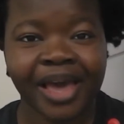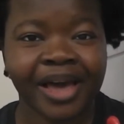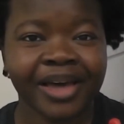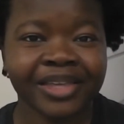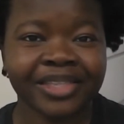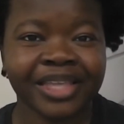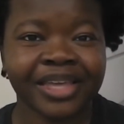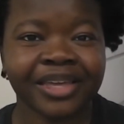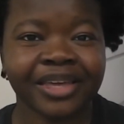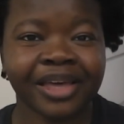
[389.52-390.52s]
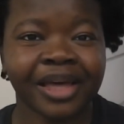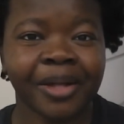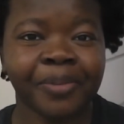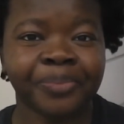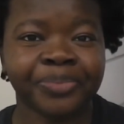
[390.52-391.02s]
I think
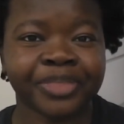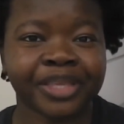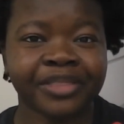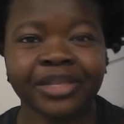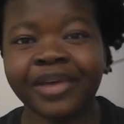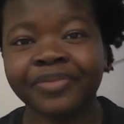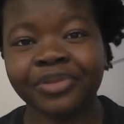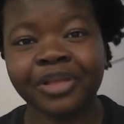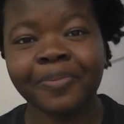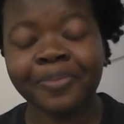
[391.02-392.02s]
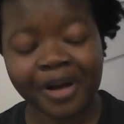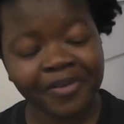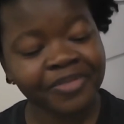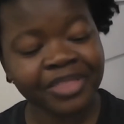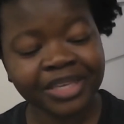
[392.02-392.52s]
the level
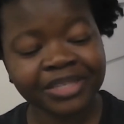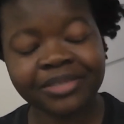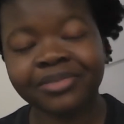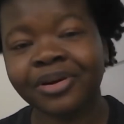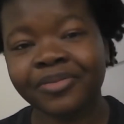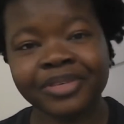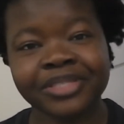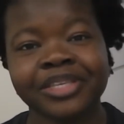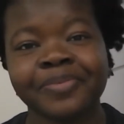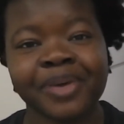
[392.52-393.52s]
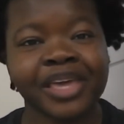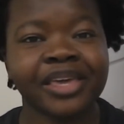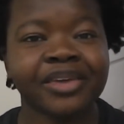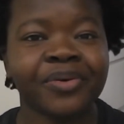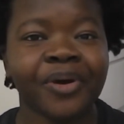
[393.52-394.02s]
above this is obviously
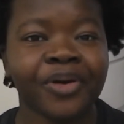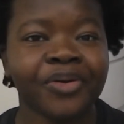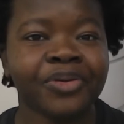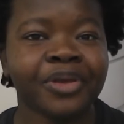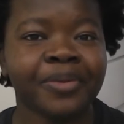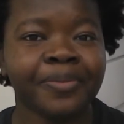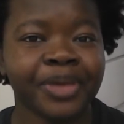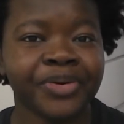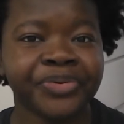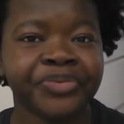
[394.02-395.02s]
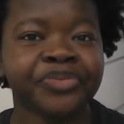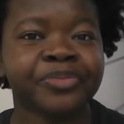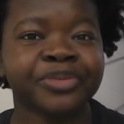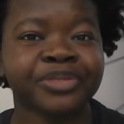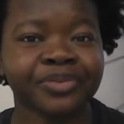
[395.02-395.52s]
making your own meal
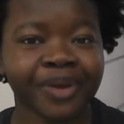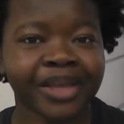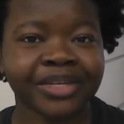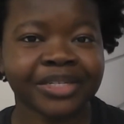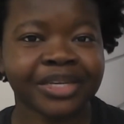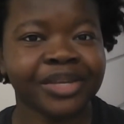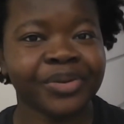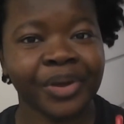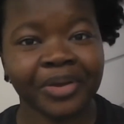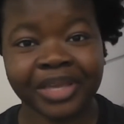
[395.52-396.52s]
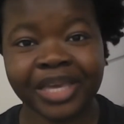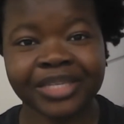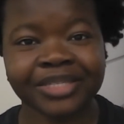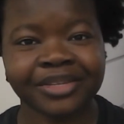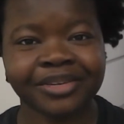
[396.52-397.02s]
from scratch in your own
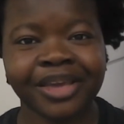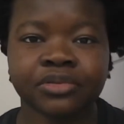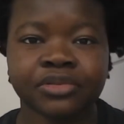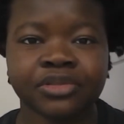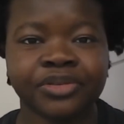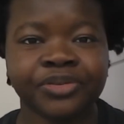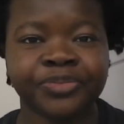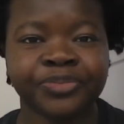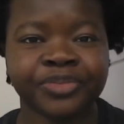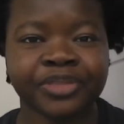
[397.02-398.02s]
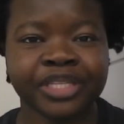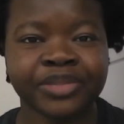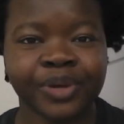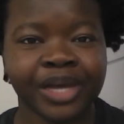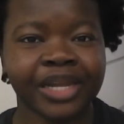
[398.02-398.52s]
kitchen. So
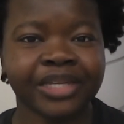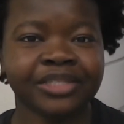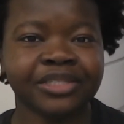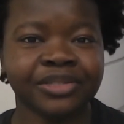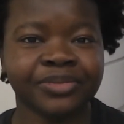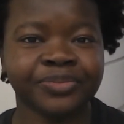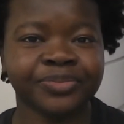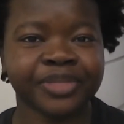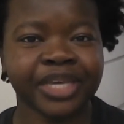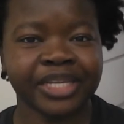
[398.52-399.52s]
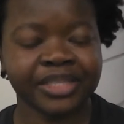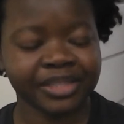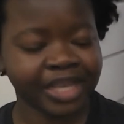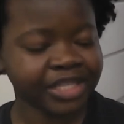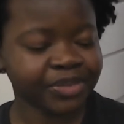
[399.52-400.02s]
that's what I like to do,
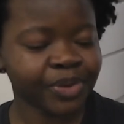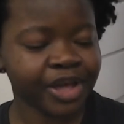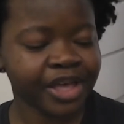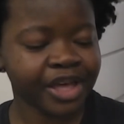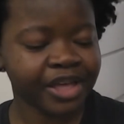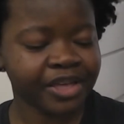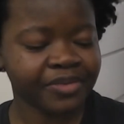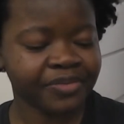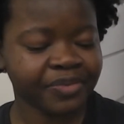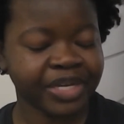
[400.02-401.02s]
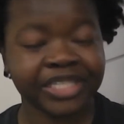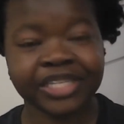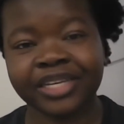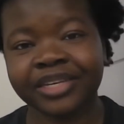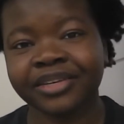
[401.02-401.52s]
and that's why I've
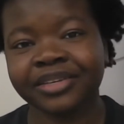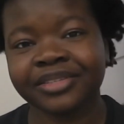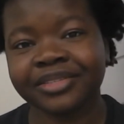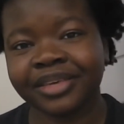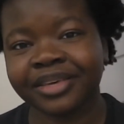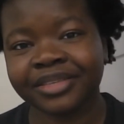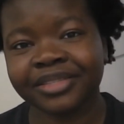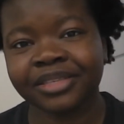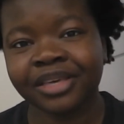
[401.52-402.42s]
rated it a 6.